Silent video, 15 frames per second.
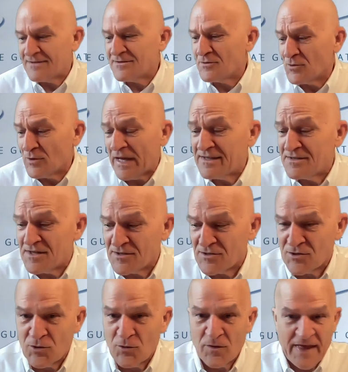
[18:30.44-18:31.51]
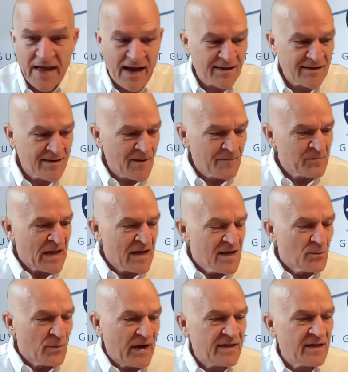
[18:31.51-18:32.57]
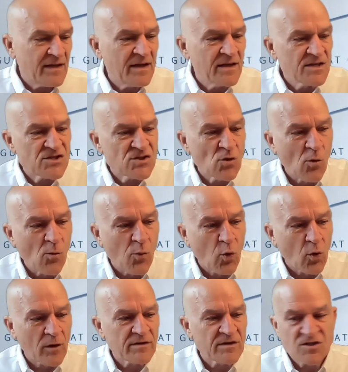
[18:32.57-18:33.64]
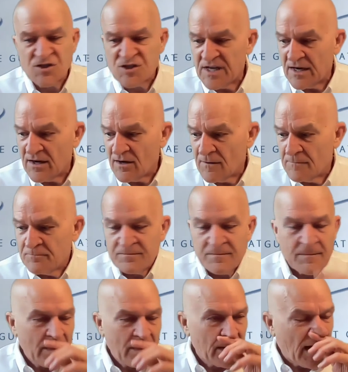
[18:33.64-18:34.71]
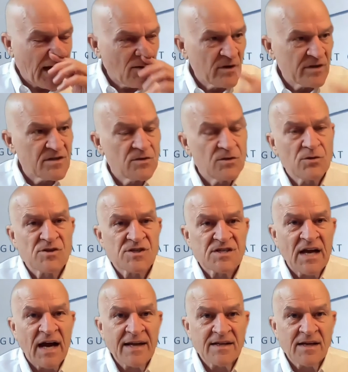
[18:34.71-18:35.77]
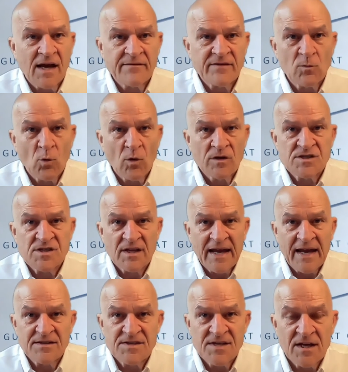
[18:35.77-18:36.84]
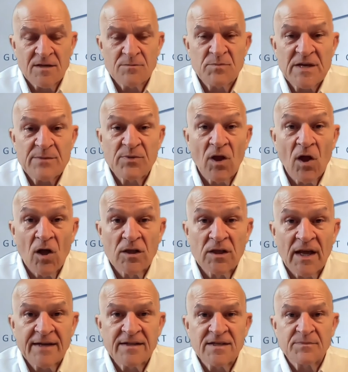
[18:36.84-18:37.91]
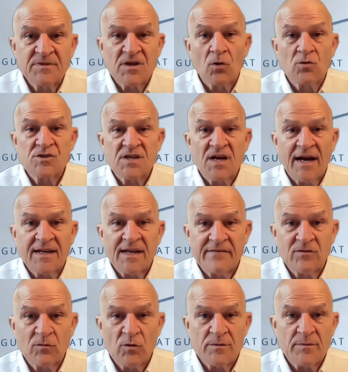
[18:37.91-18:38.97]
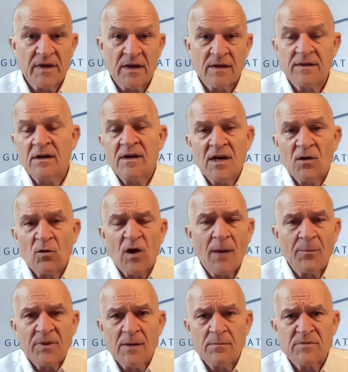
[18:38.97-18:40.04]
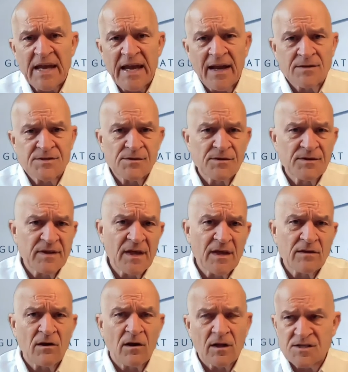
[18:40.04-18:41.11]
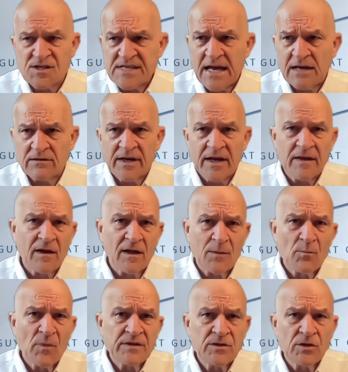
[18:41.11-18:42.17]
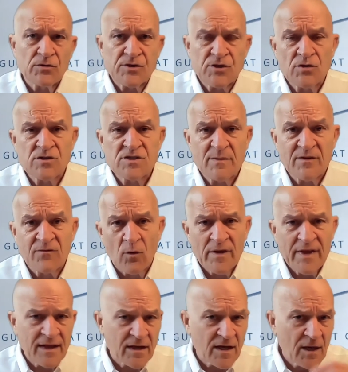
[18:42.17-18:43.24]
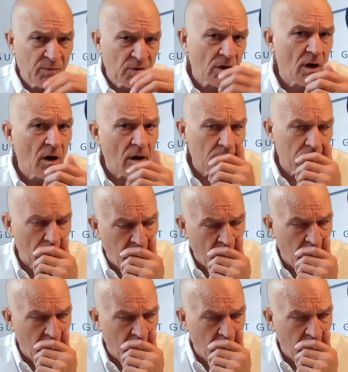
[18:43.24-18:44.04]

have anything to do with that. But it is so important to share. I went to do skydiving once and I had ten people all lined up to go skydiving with me. And a couple of them canceled. And then on a Saturday and on a Monday or Tuesday before that, a couple called,